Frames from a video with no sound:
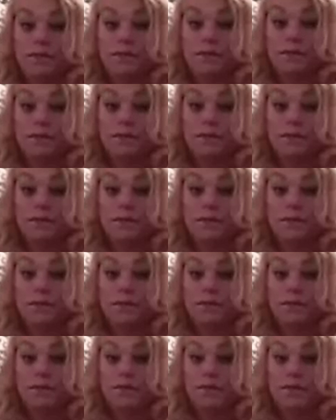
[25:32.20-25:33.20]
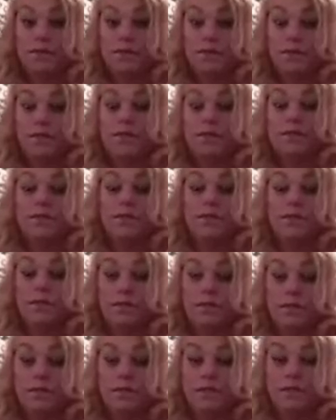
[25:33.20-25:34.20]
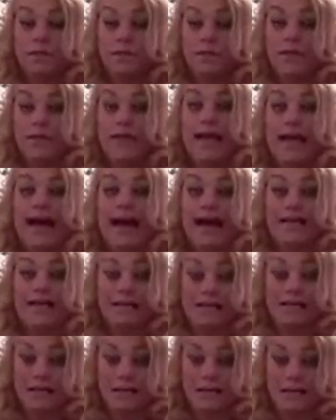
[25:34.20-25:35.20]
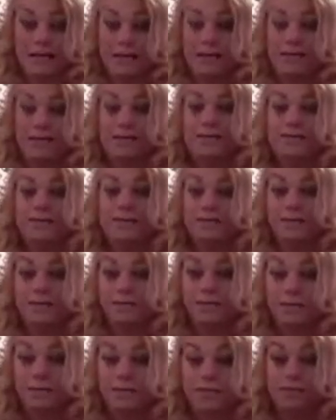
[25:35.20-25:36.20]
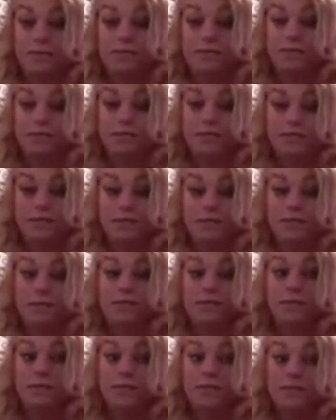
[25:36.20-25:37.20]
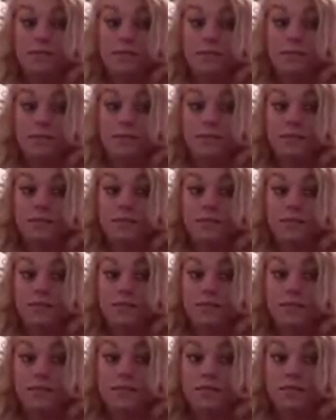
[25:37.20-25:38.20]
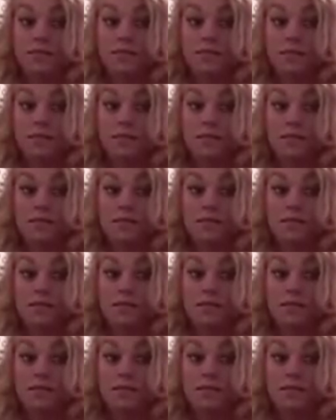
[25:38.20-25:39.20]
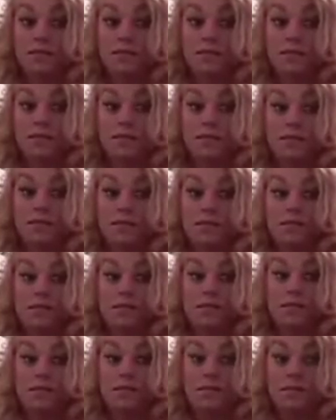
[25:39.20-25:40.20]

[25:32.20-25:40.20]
(not speaking)